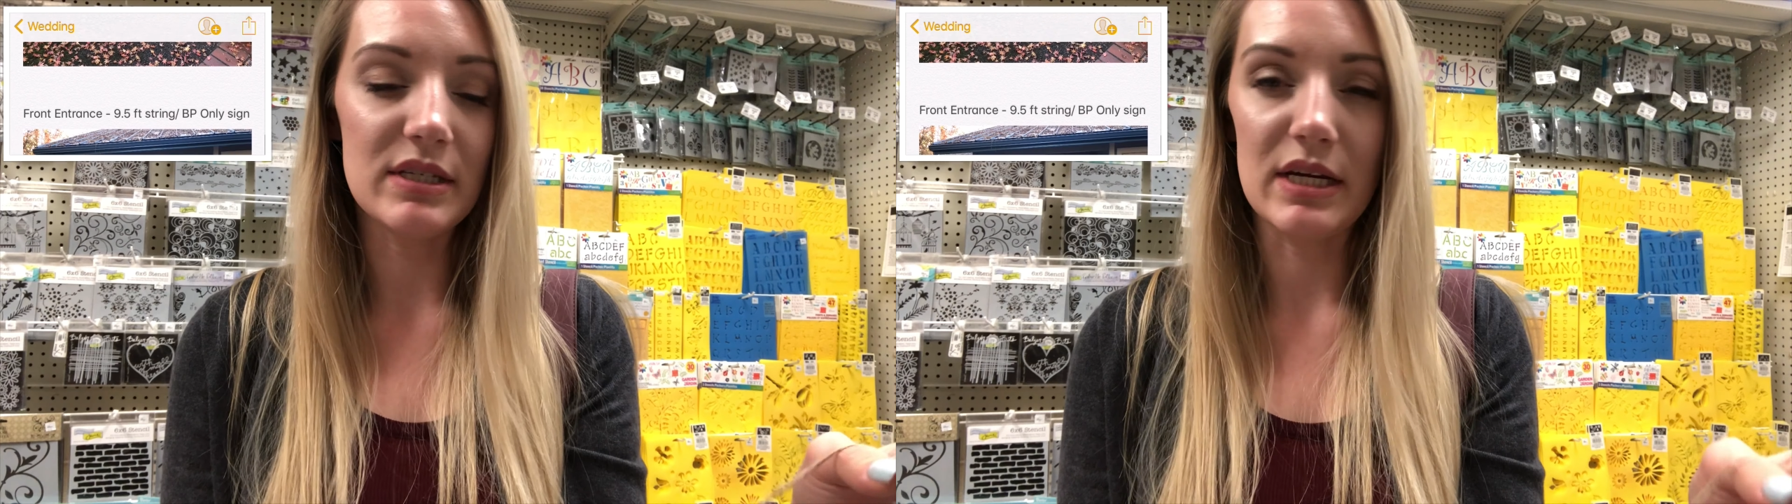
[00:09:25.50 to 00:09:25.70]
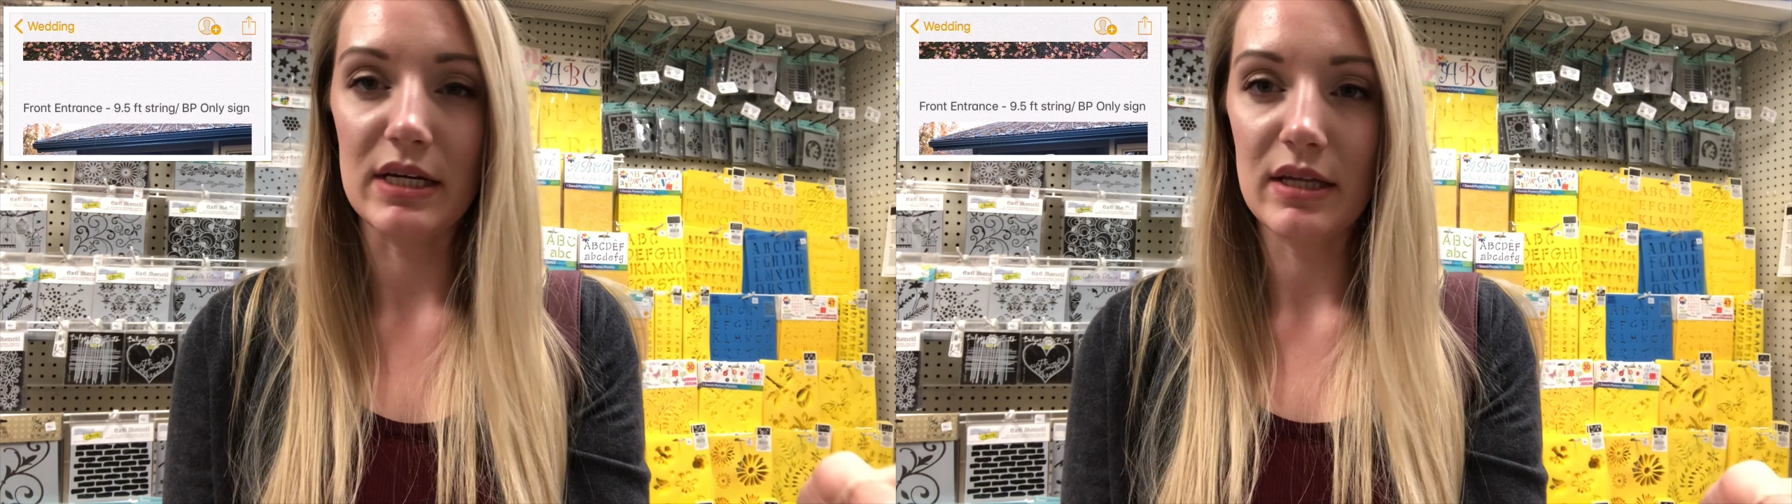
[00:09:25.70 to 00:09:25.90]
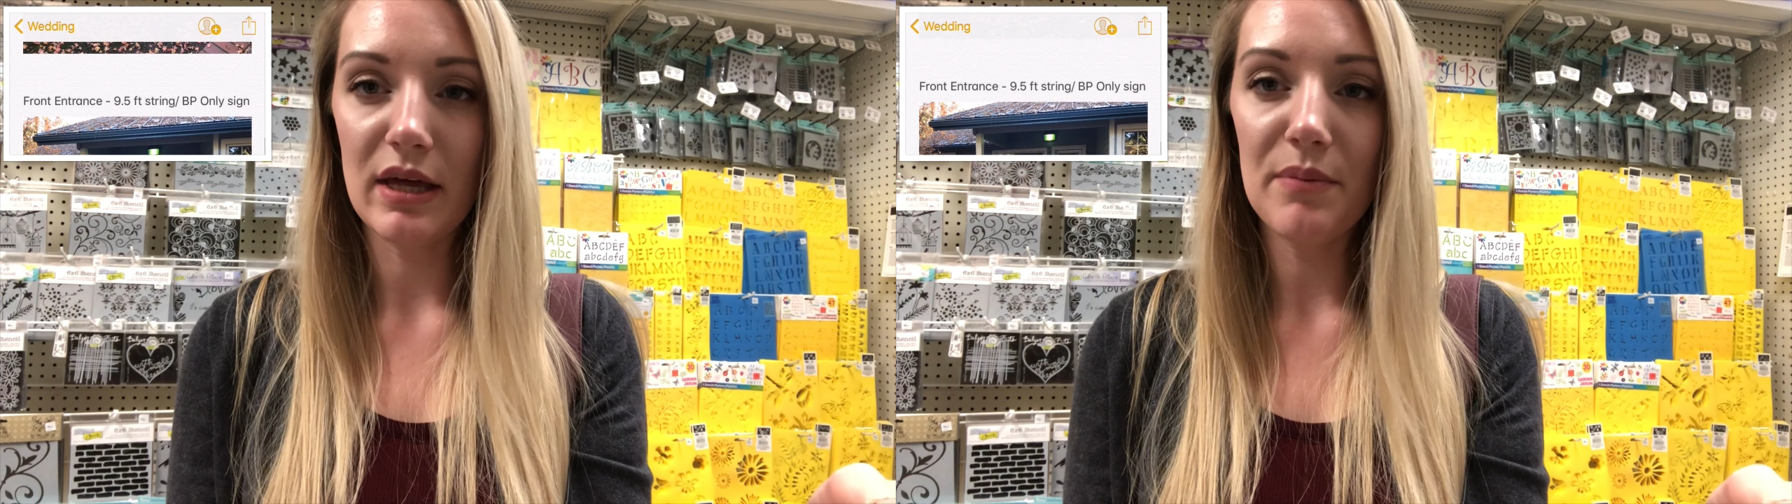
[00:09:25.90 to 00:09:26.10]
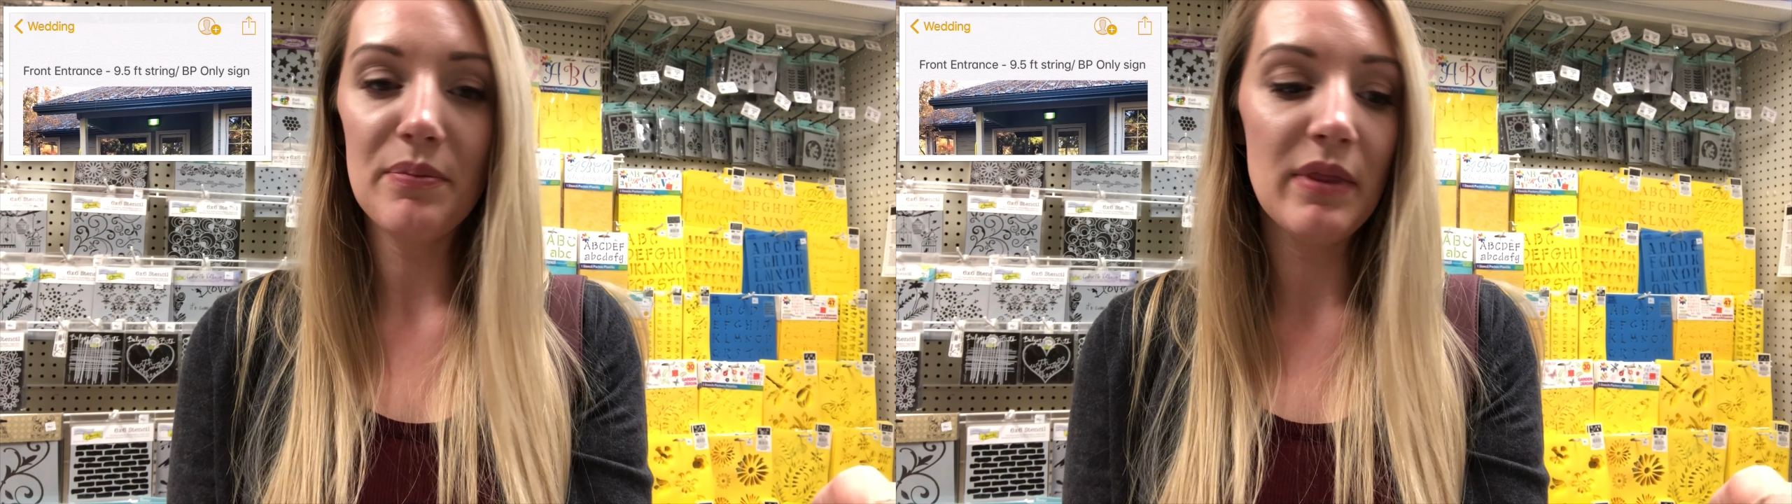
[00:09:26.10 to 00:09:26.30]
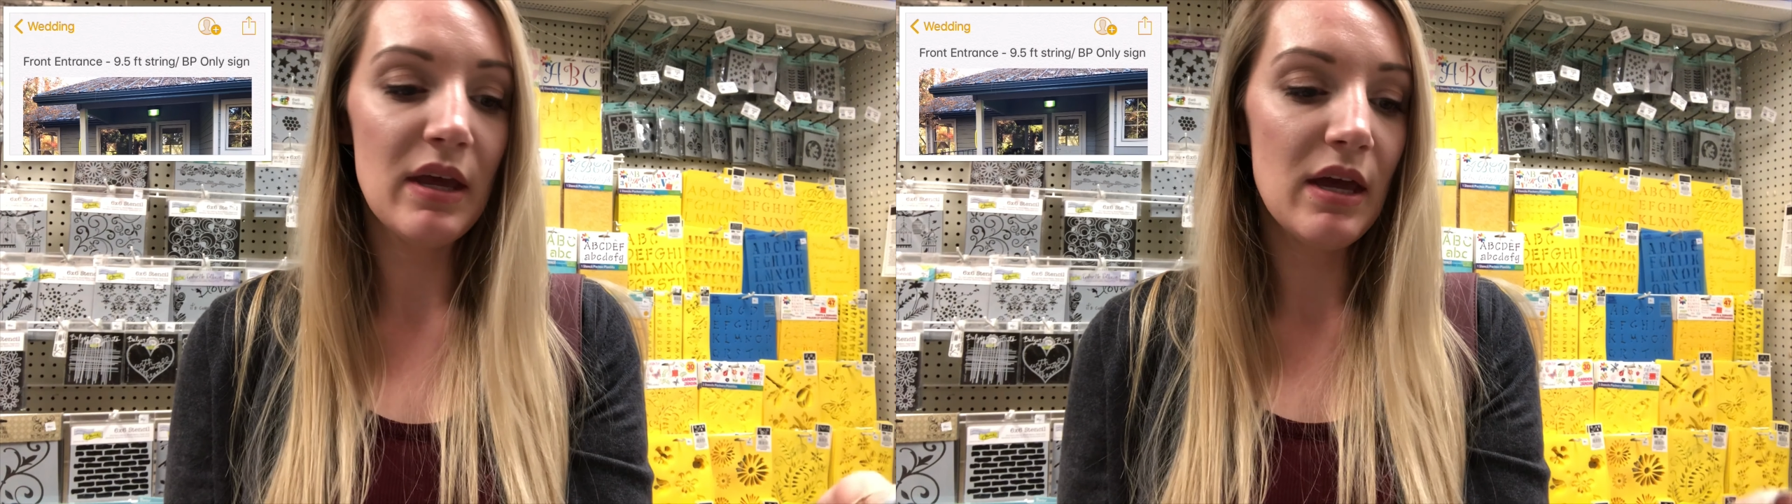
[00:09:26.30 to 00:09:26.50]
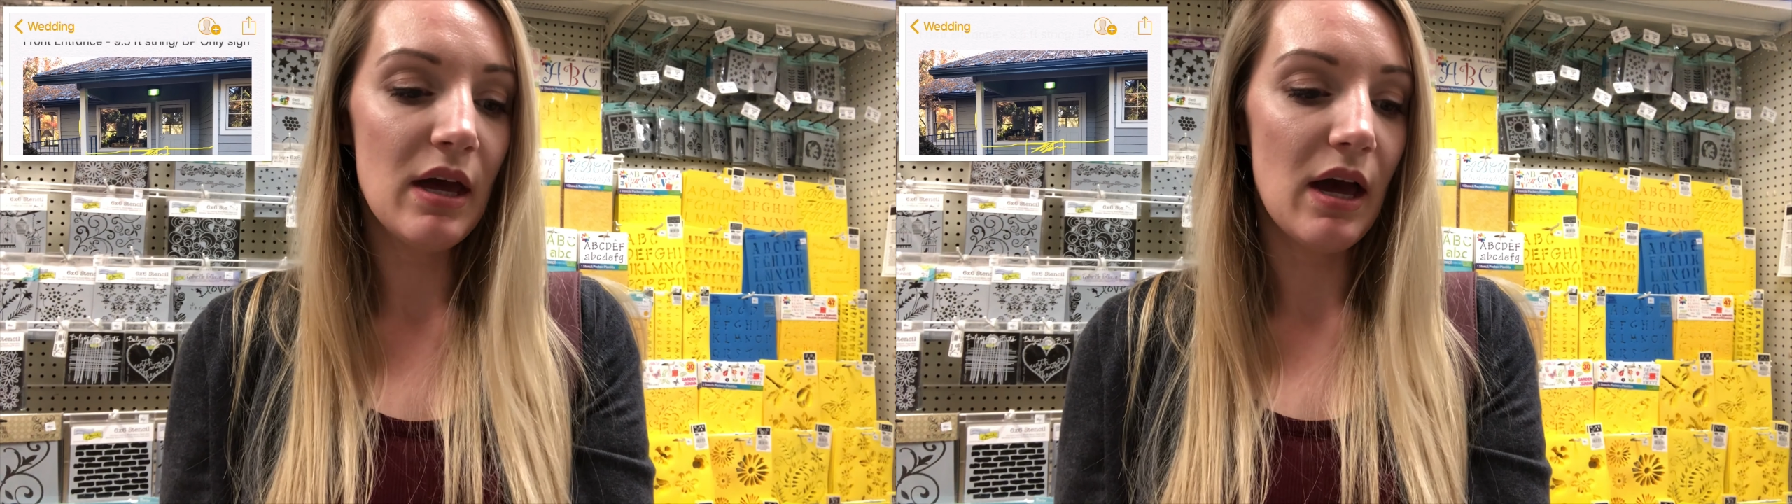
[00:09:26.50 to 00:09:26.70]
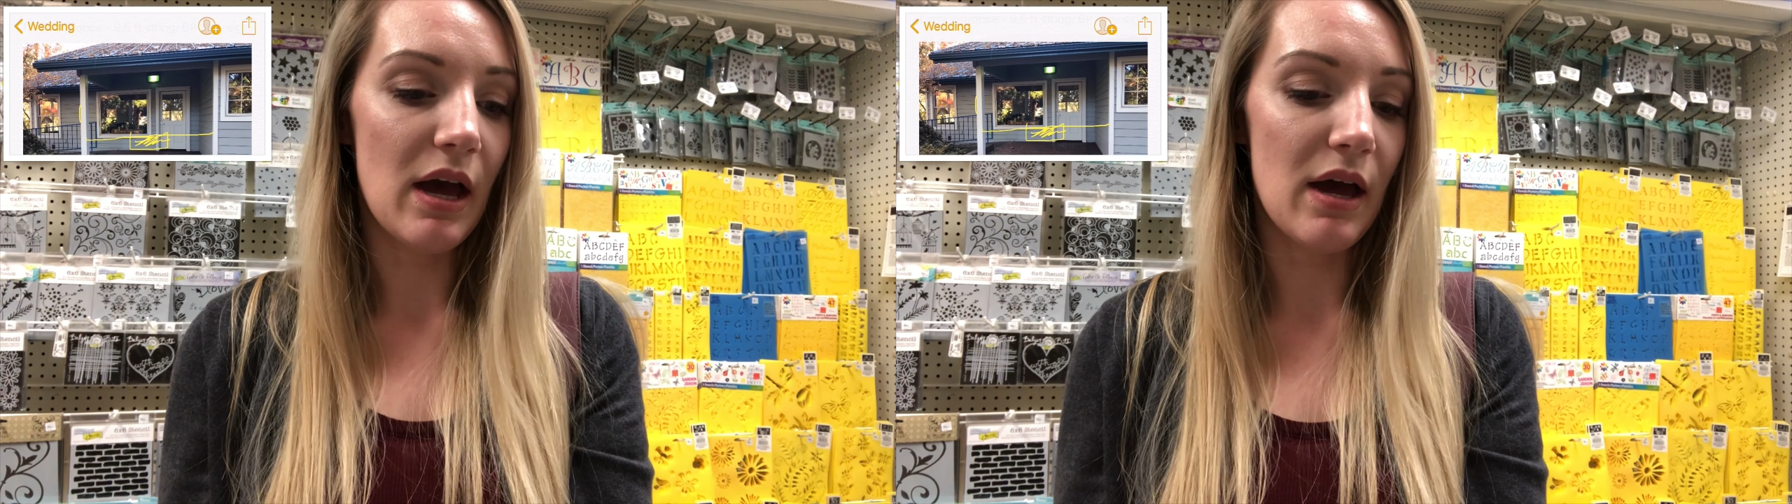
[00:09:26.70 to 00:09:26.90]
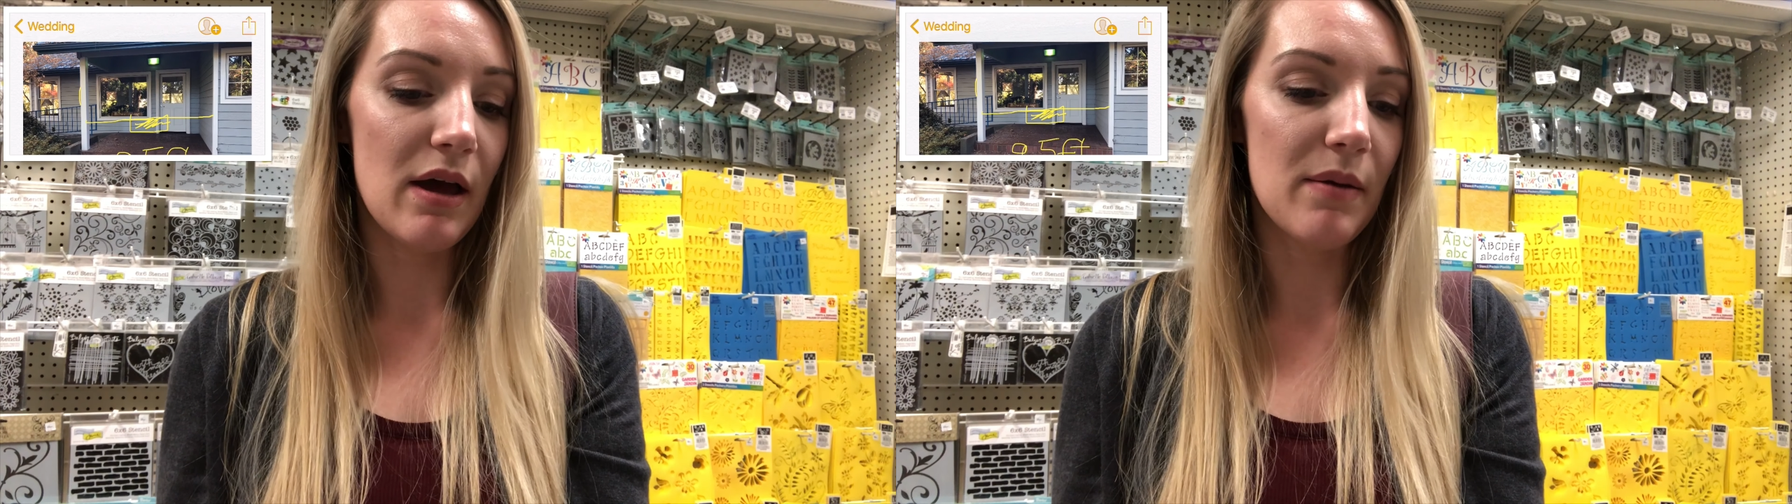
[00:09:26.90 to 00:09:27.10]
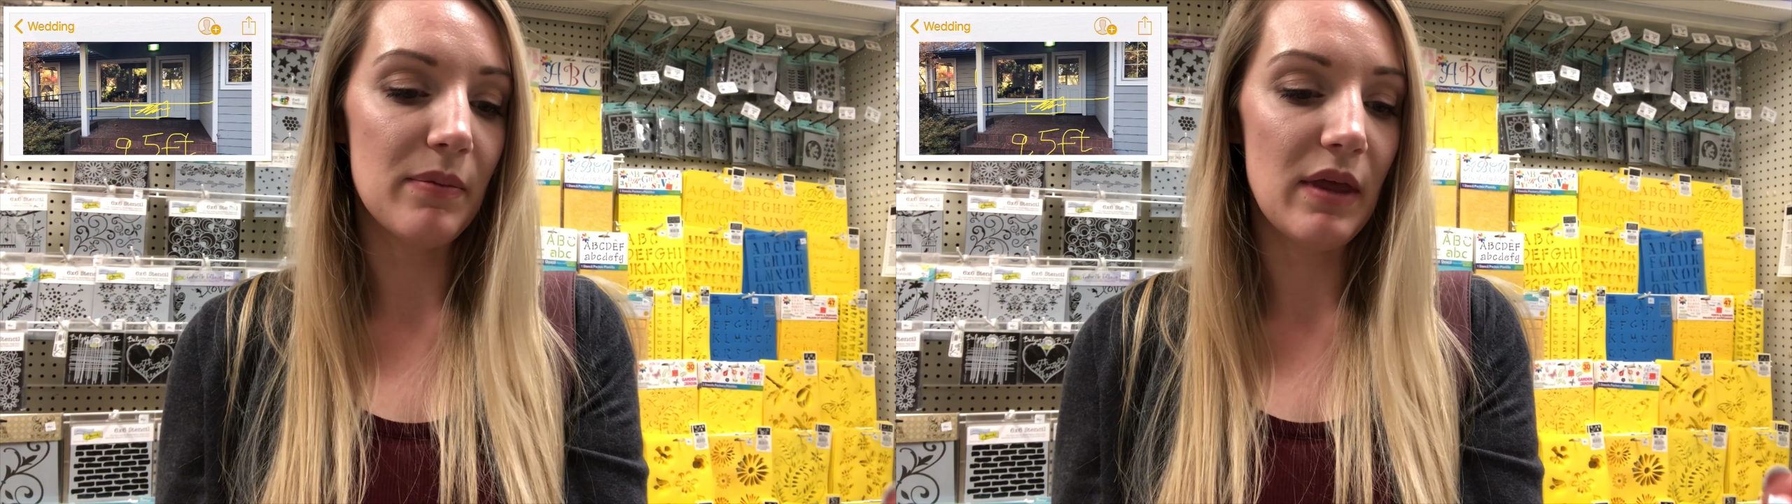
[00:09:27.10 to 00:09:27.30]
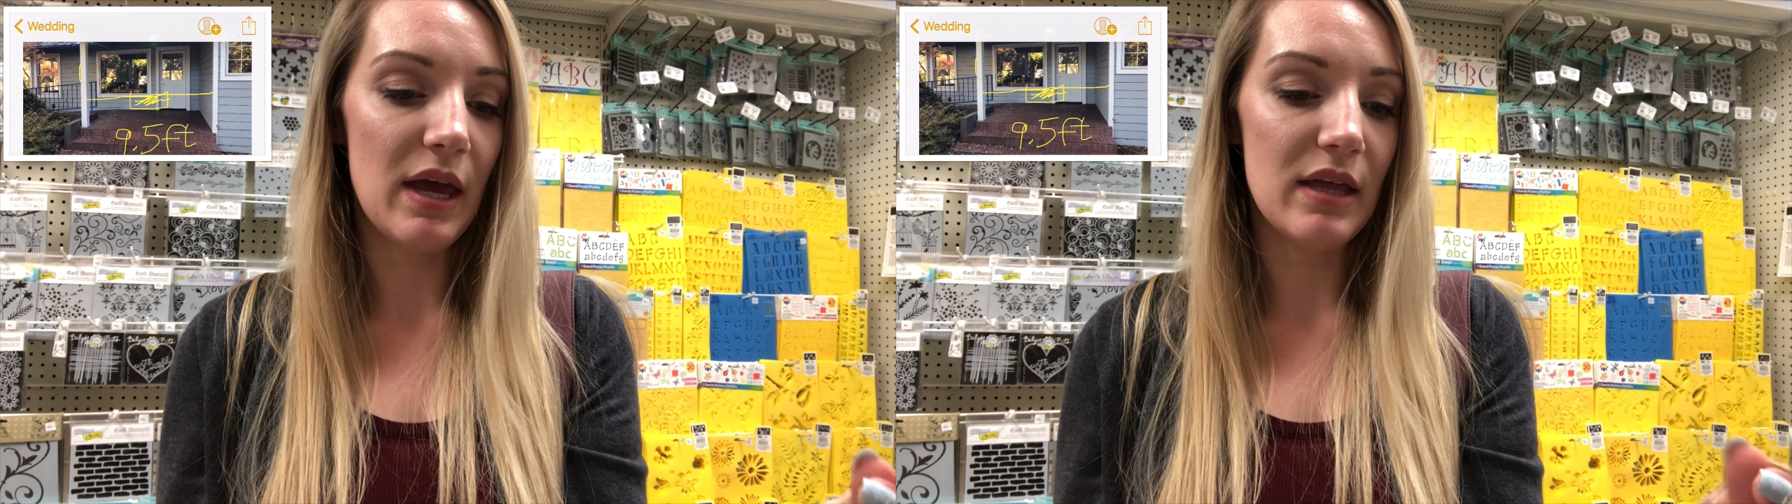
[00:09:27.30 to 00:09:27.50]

staining them. And